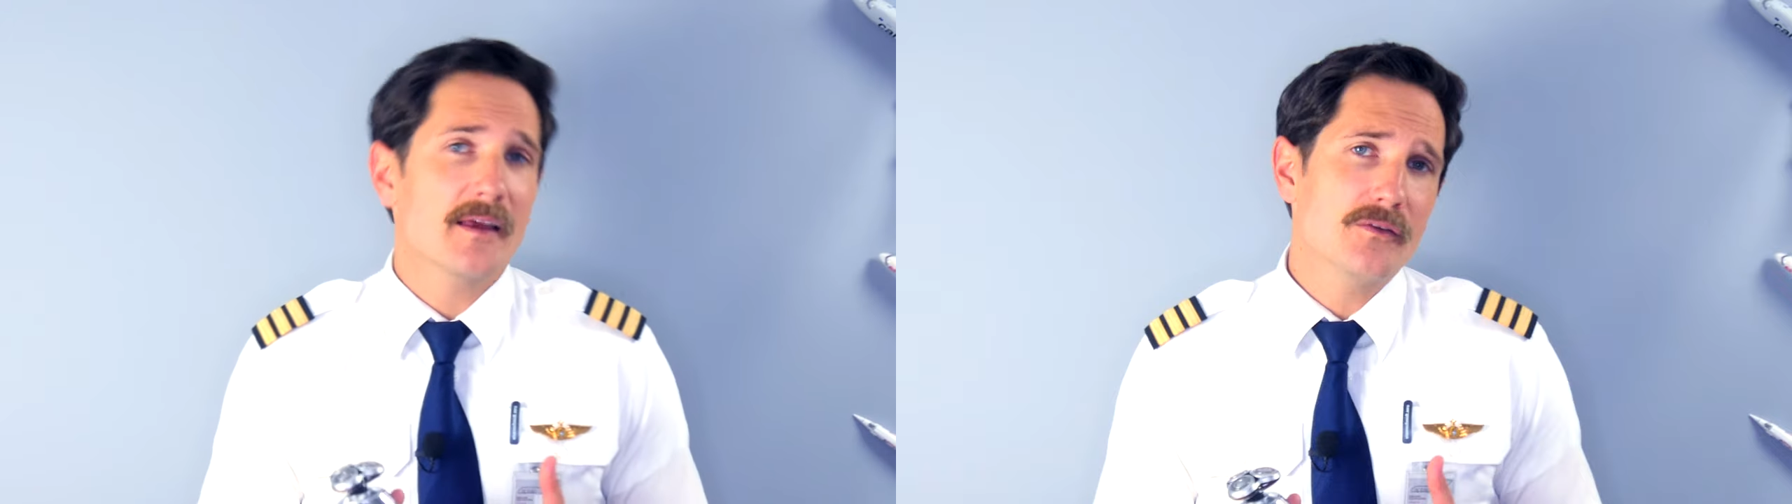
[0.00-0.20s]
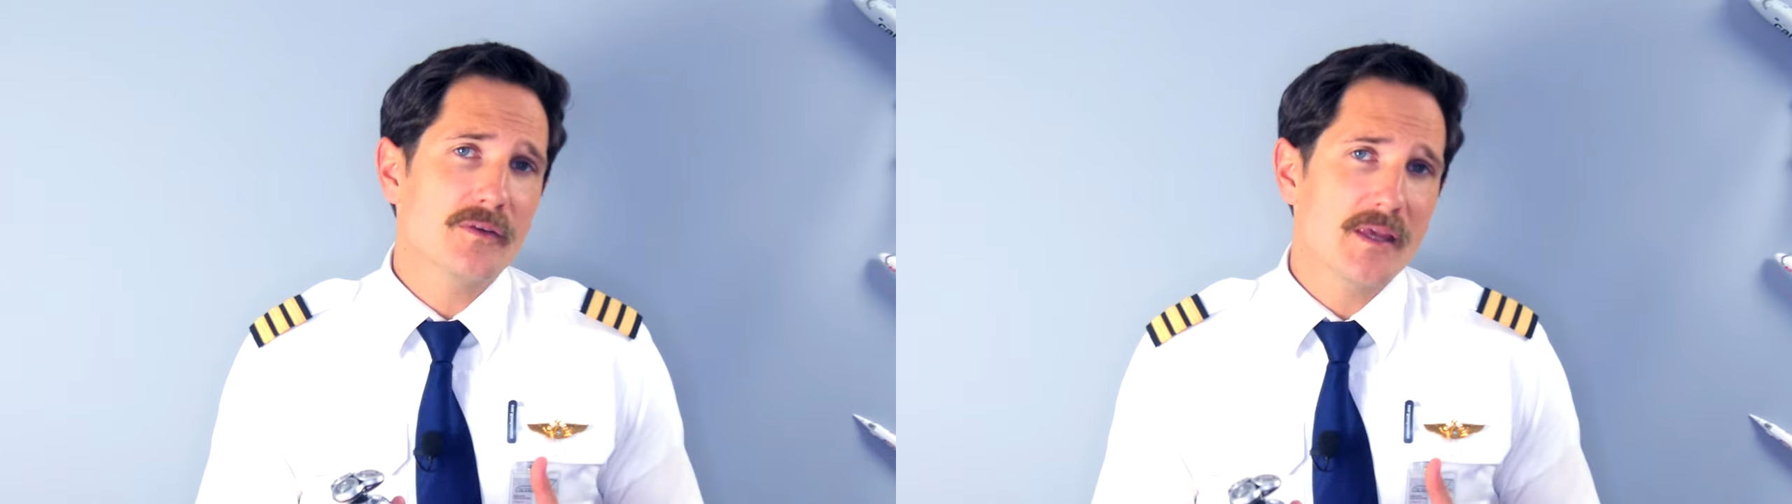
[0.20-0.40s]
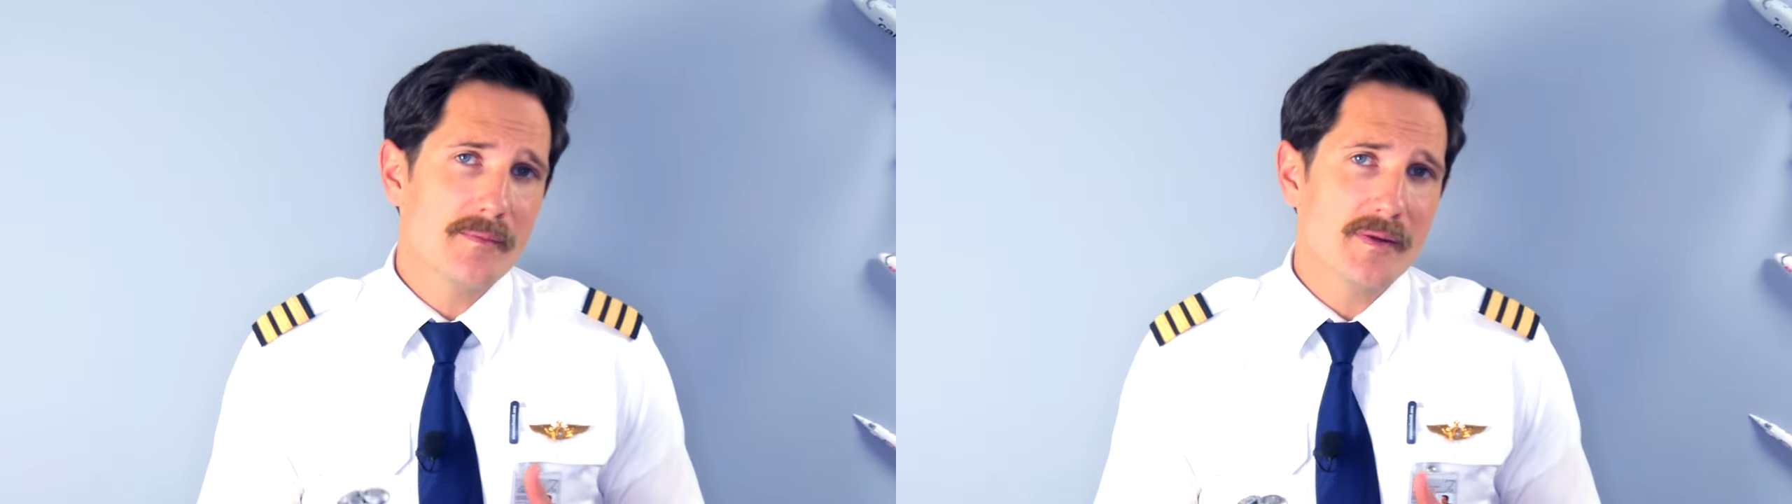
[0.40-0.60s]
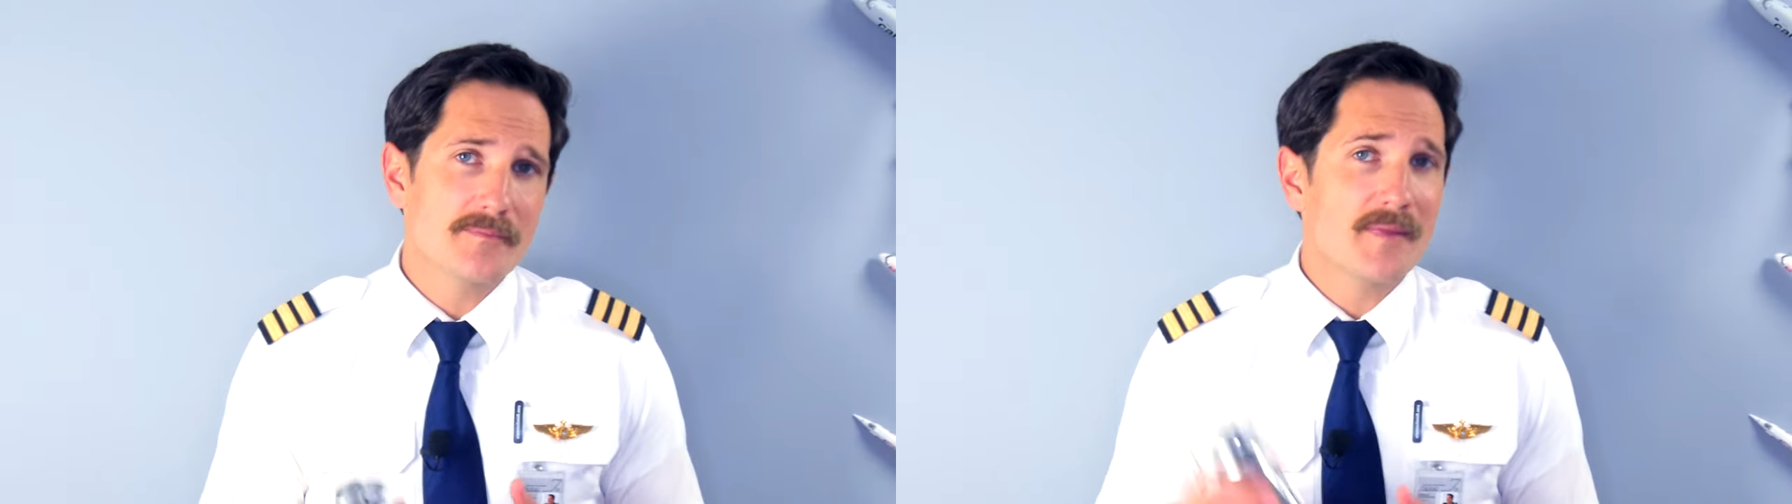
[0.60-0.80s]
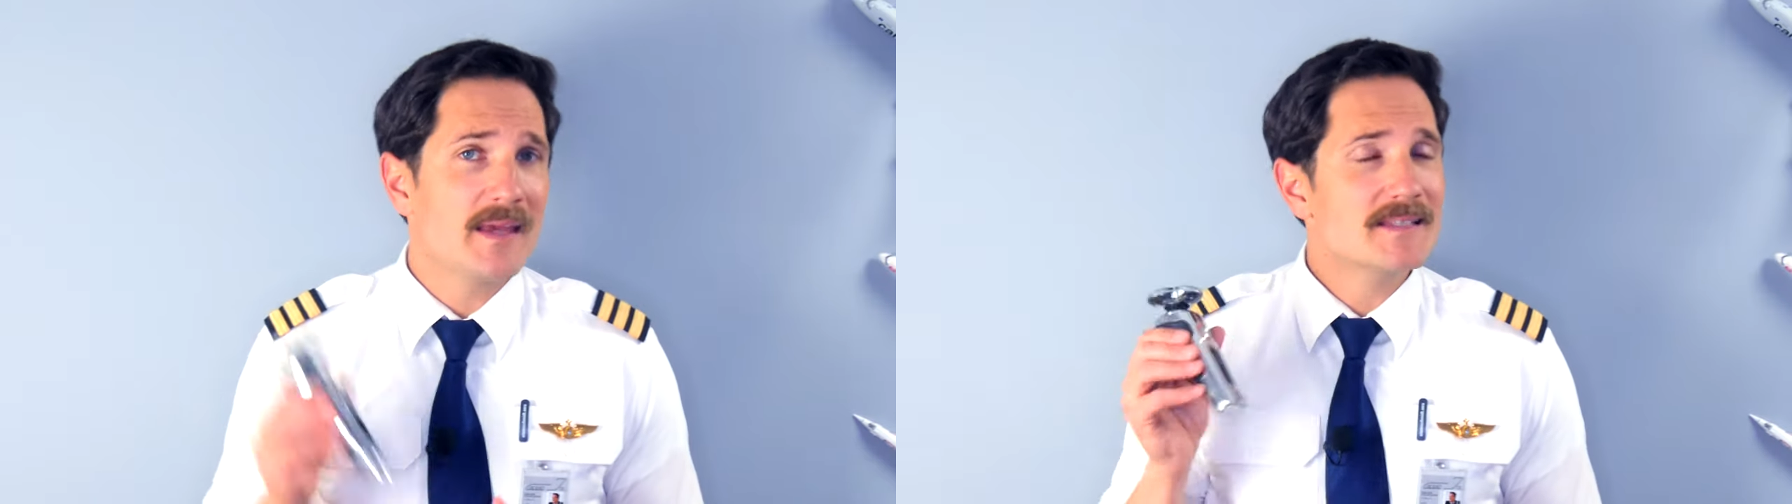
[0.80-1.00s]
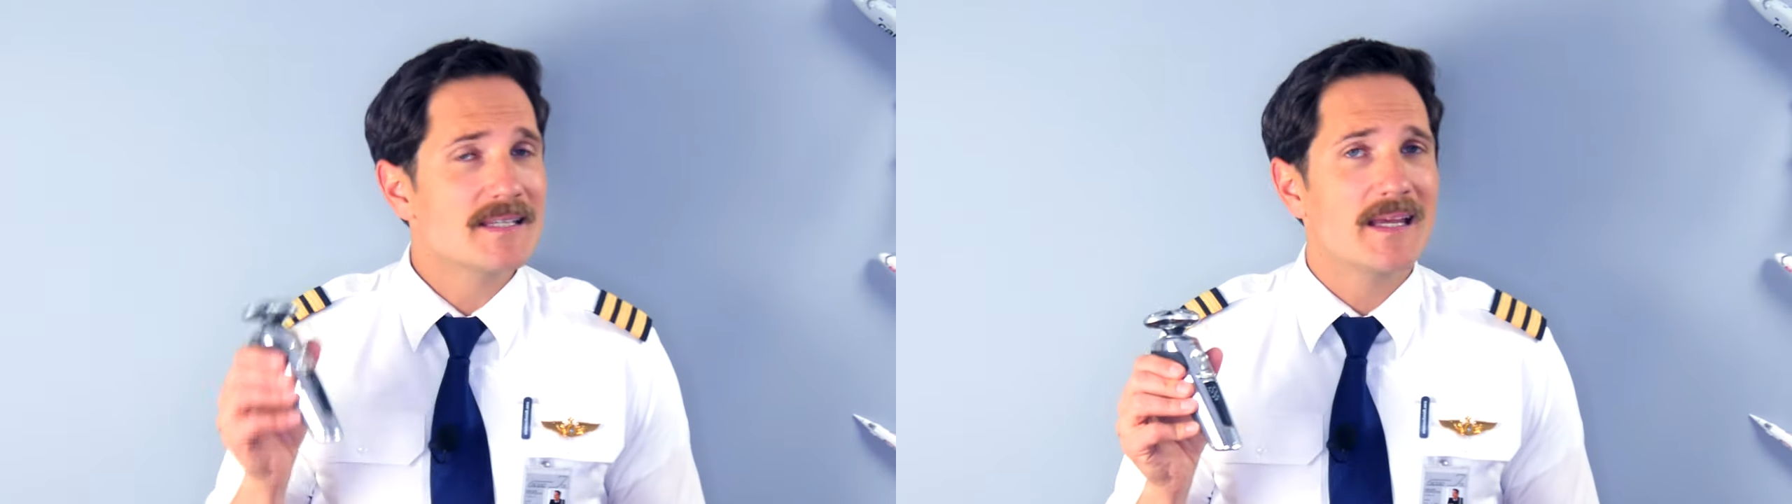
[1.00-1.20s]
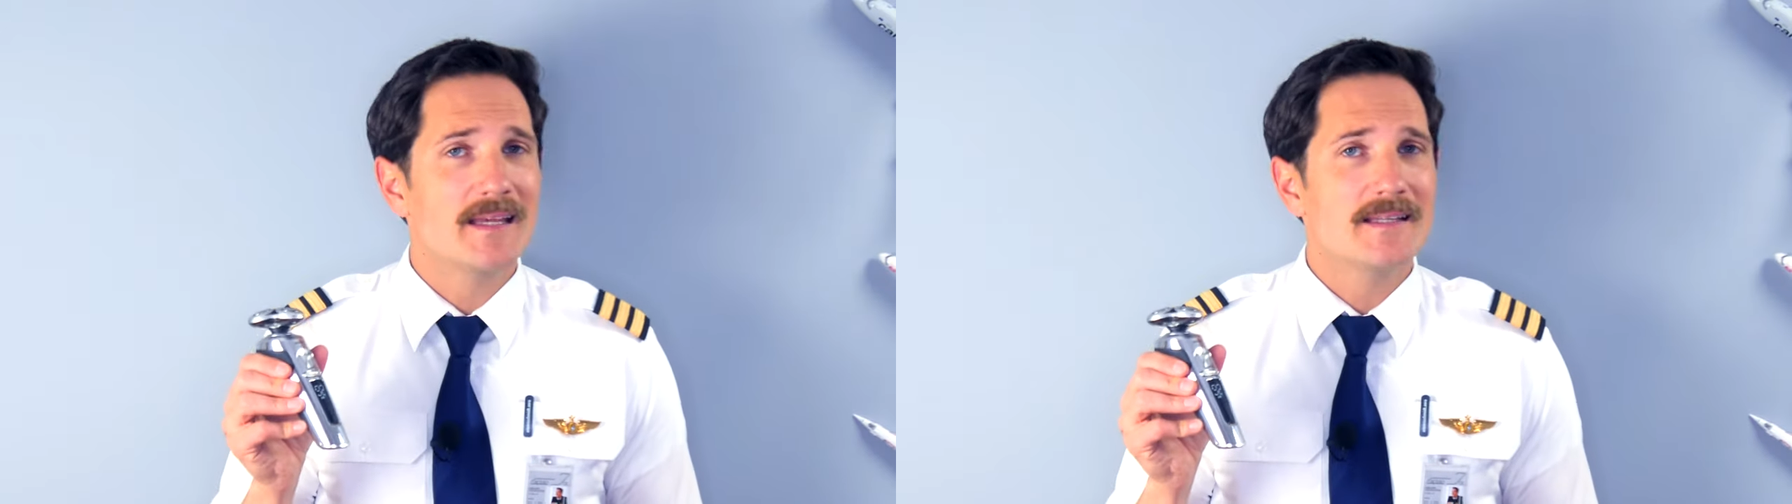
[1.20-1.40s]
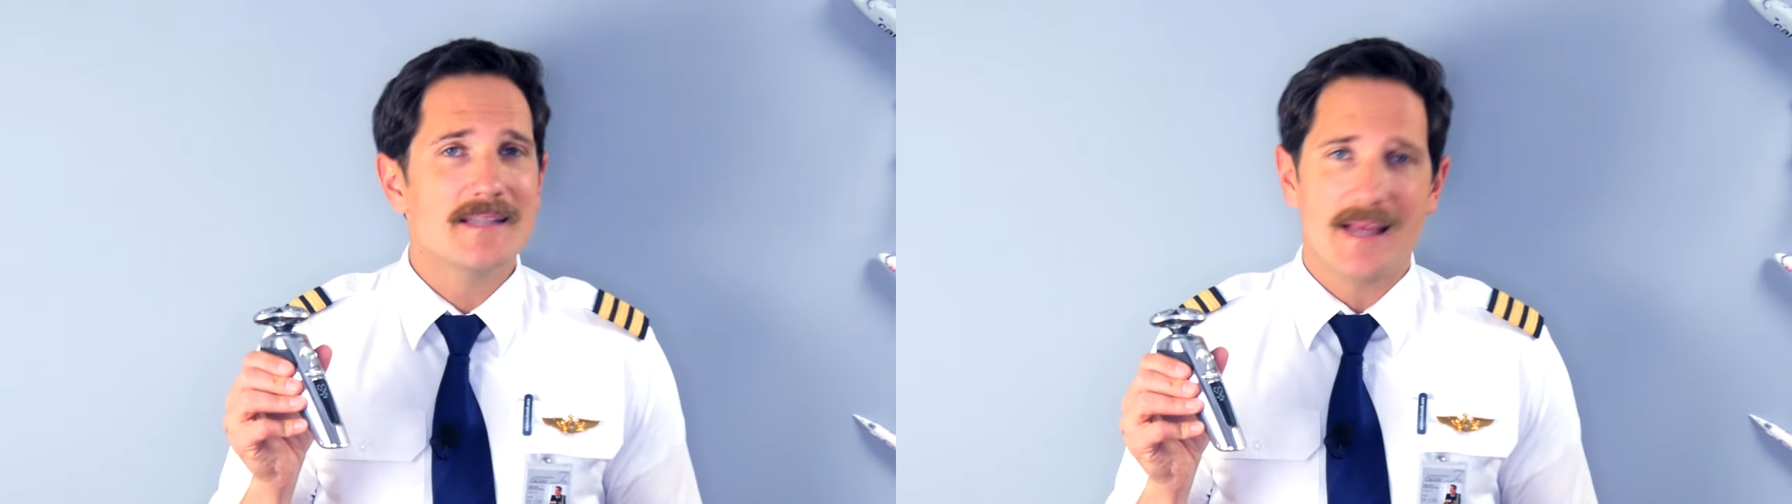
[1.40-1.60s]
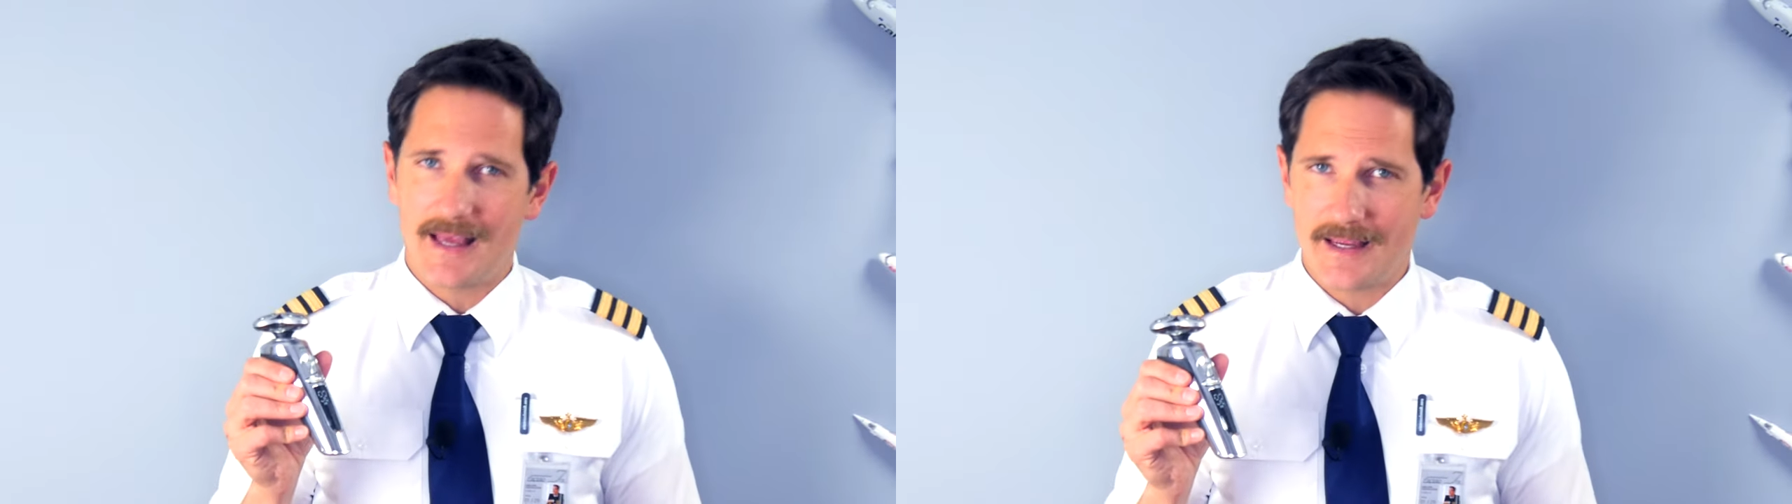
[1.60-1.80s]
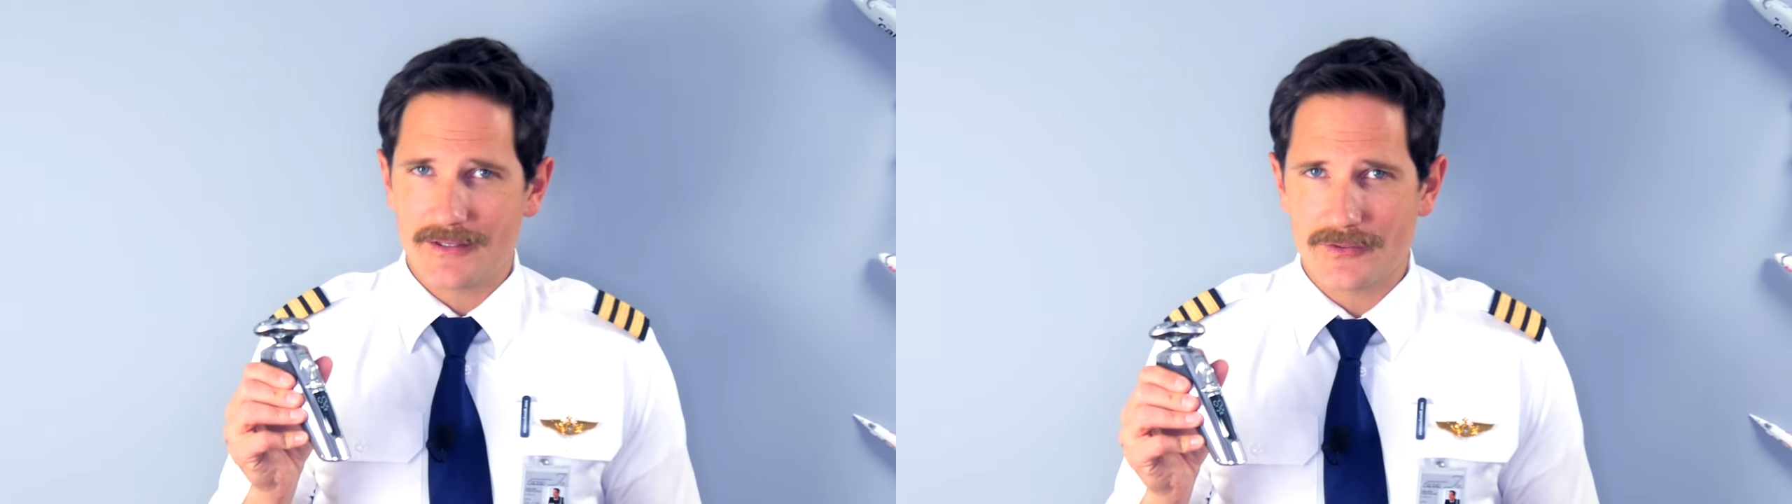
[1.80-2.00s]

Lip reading: you keep it maintained and